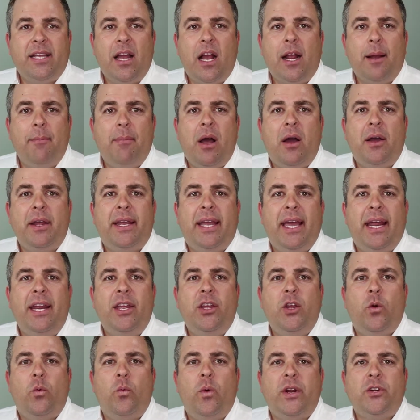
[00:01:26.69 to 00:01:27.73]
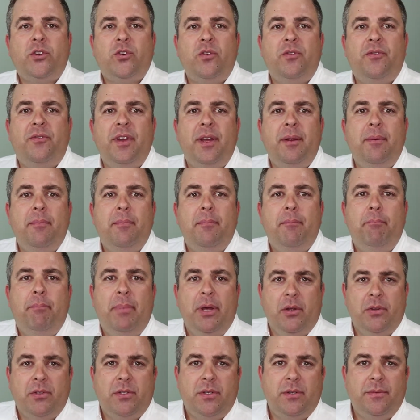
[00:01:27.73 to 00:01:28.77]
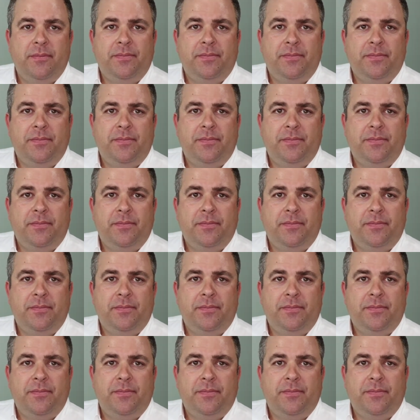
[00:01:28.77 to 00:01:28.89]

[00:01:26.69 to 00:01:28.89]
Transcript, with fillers: talk about getting your retrofit built.